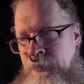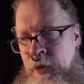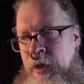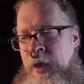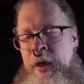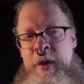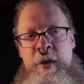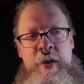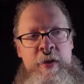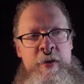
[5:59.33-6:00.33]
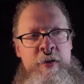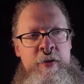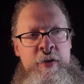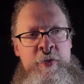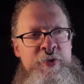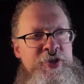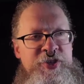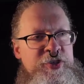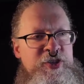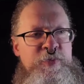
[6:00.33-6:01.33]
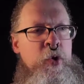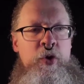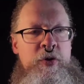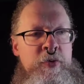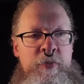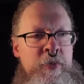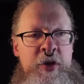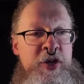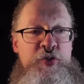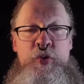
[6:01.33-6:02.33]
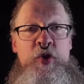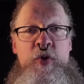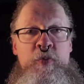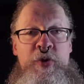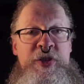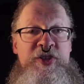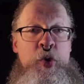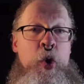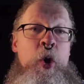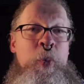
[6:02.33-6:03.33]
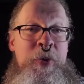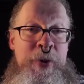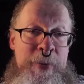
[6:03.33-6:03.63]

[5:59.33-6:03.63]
And he would just smoke in his room with his door open.